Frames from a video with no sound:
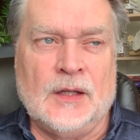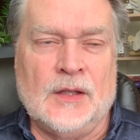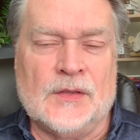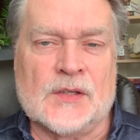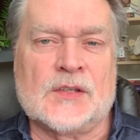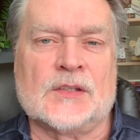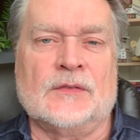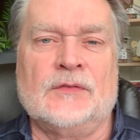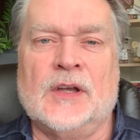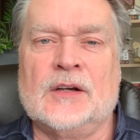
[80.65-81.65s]
This is a
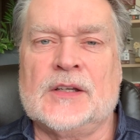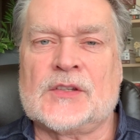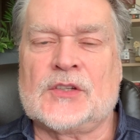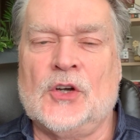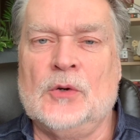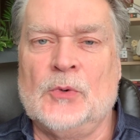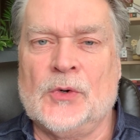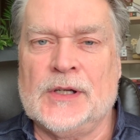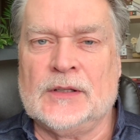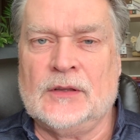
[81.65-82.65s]
very
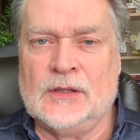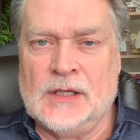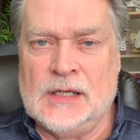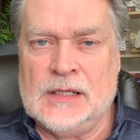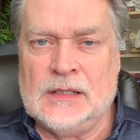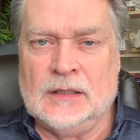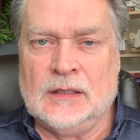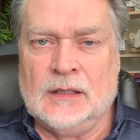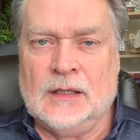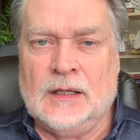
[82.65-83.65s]
sobering thing,
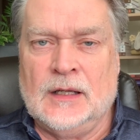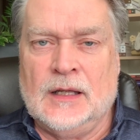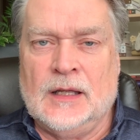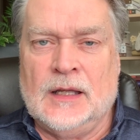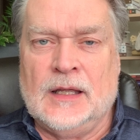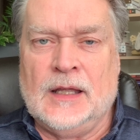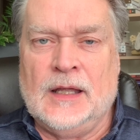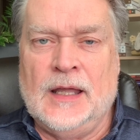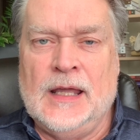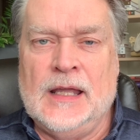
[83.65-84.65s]

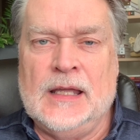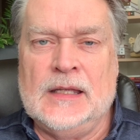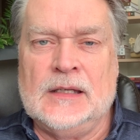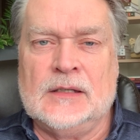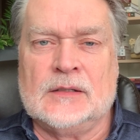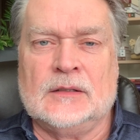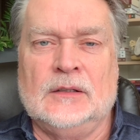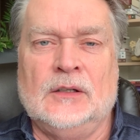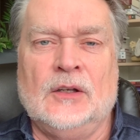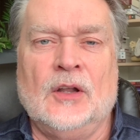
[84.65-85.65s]
and
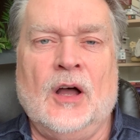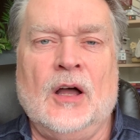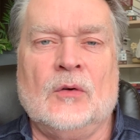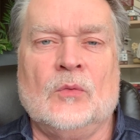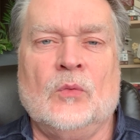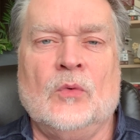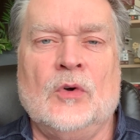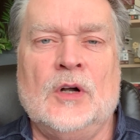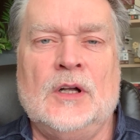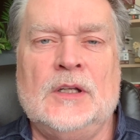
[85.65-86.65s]
not
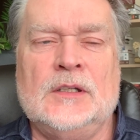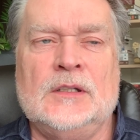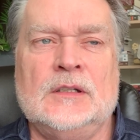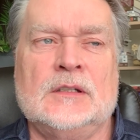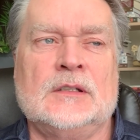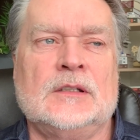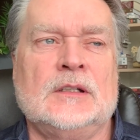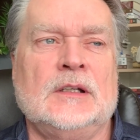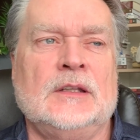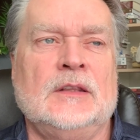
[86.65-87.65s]
one
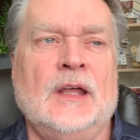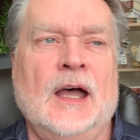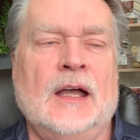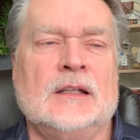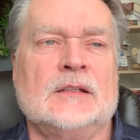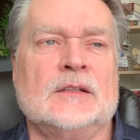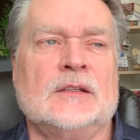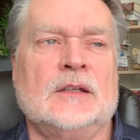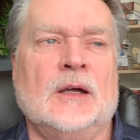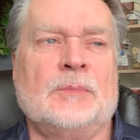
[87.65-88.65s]
that
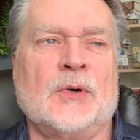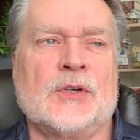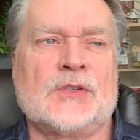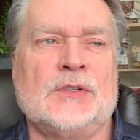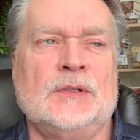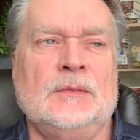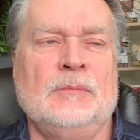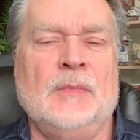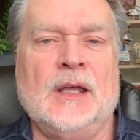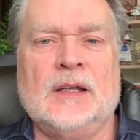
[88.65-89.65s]
a person
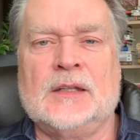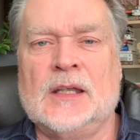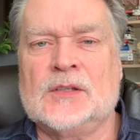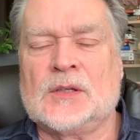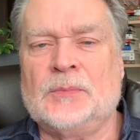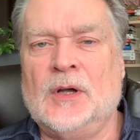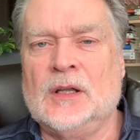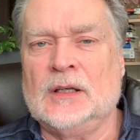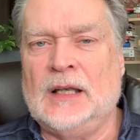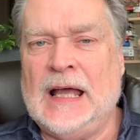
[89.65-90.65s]
meditates
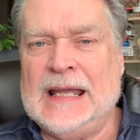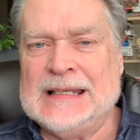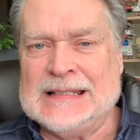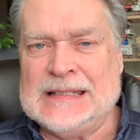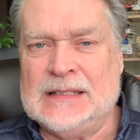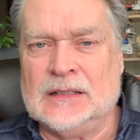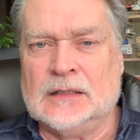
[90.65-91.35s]
upon lightly.